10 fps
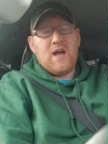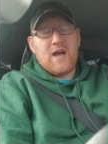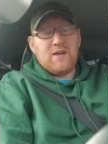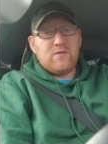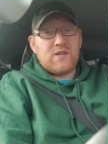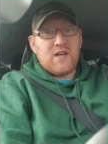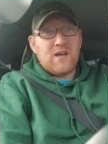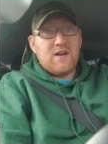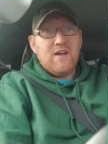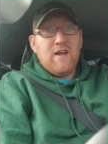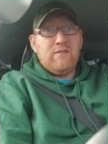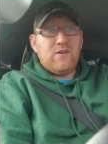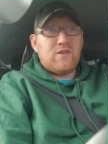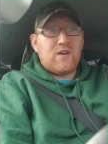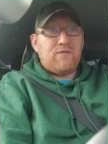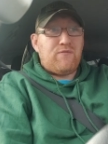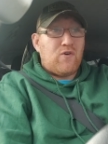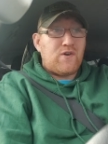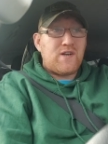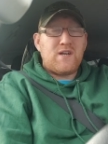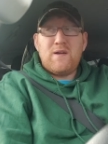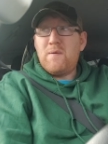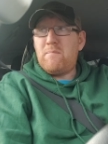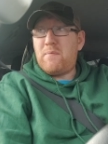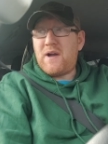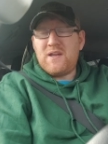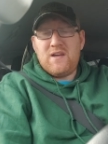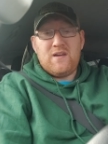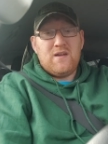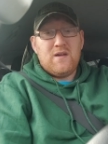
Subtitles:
I don't care. If you can afford it, buy it.